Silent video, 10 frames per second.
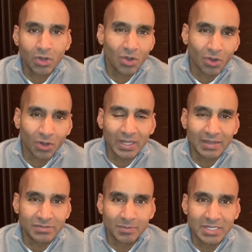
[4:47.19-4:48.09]
Currently,
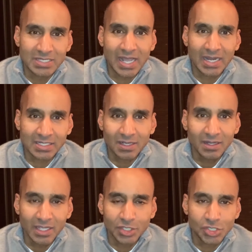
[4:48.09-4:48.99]
if somebody's got a
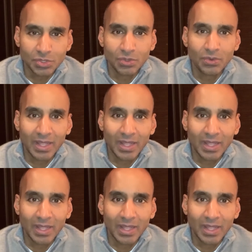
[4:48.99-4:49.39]
tongue issue,